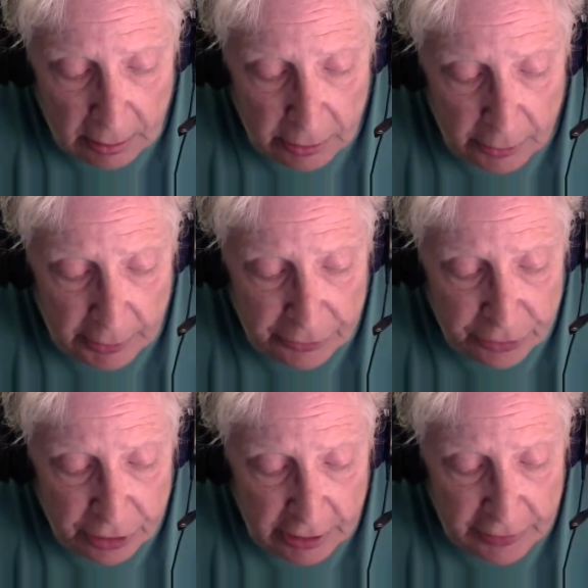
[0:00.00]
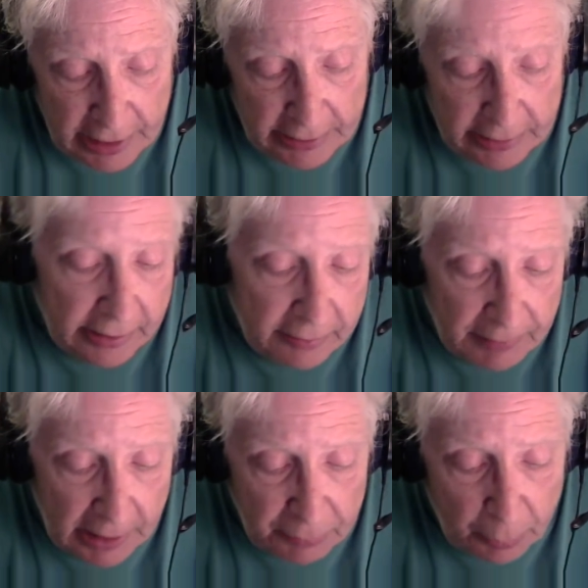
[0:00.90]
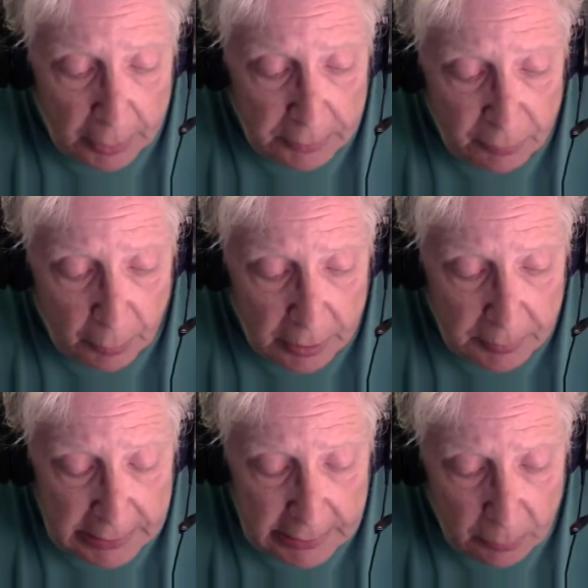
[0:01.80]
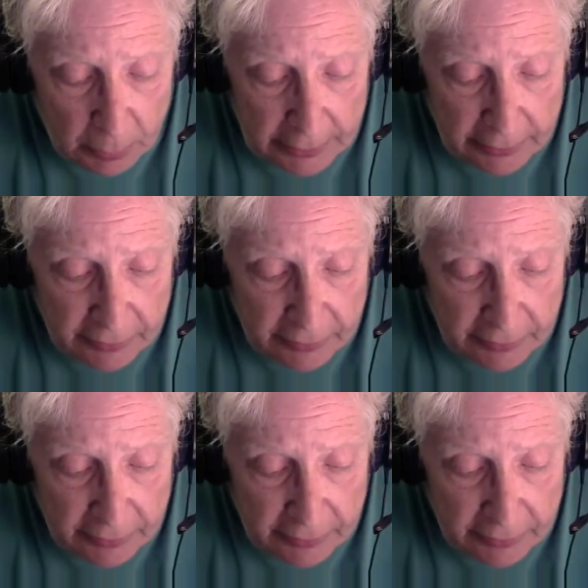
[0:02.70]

USGS had it at a 5.4 to begin with.